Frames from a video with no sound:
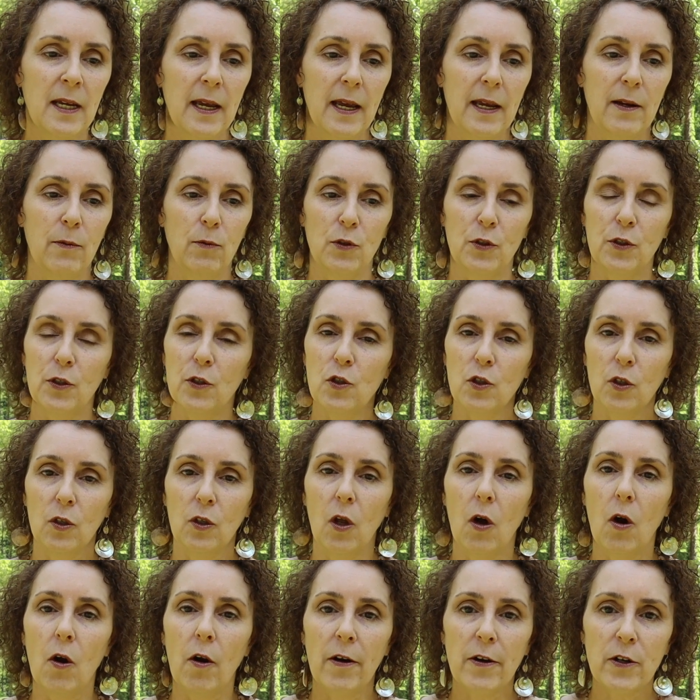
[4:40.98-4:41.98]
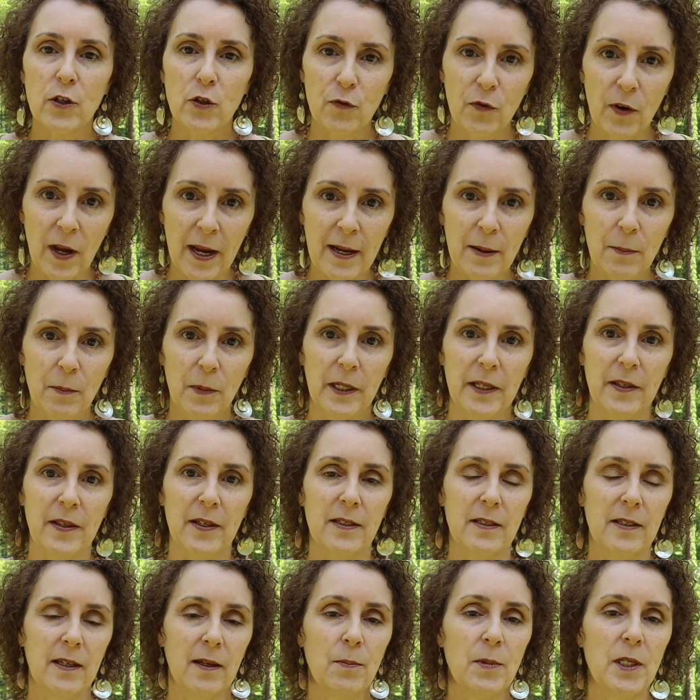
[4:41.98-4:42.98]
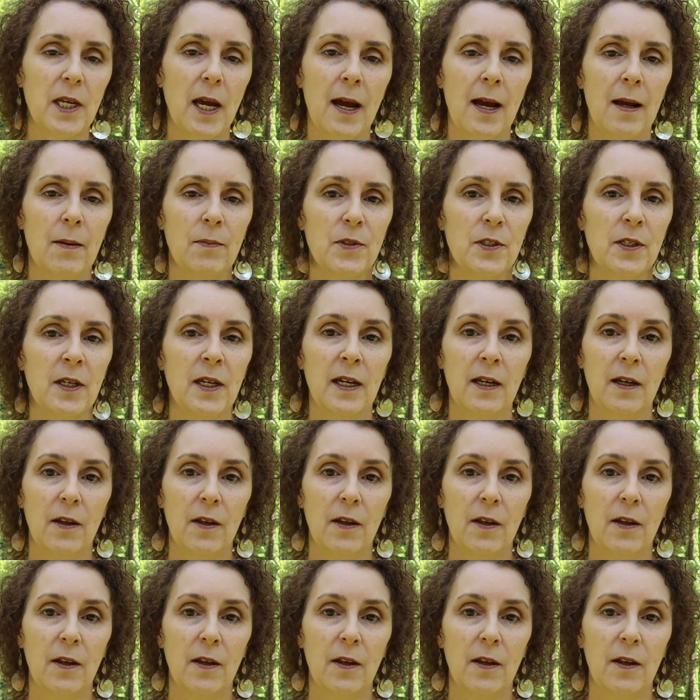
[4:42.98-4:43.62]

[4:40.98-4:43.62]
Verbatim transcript: It was such a large family that sometimes